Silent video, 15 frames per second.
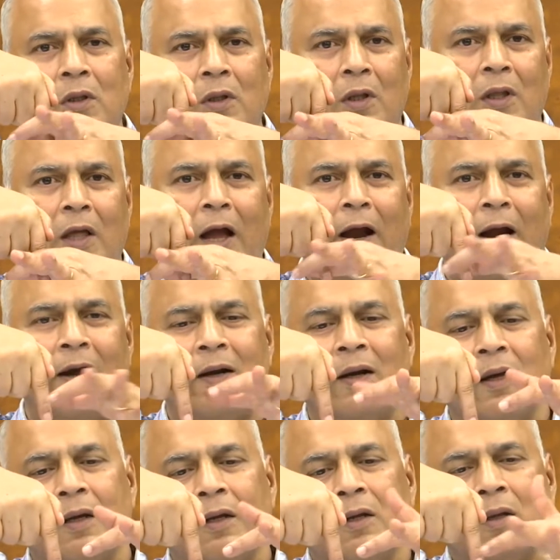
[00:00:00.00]
and
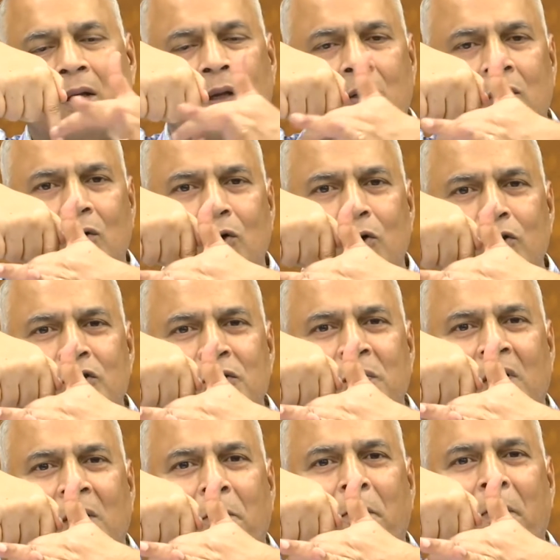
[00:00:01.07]
goes
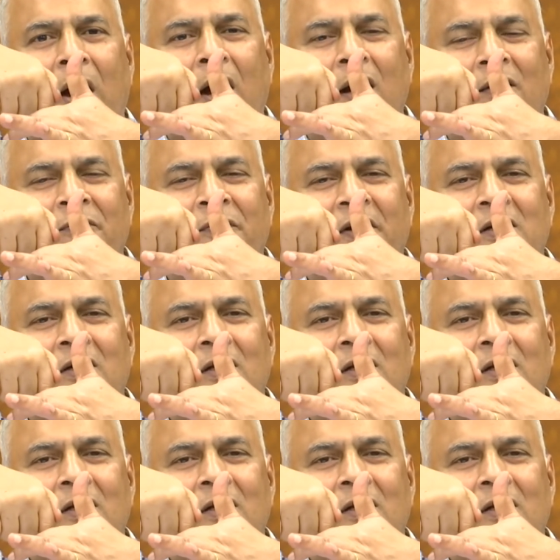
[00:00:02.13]
part of it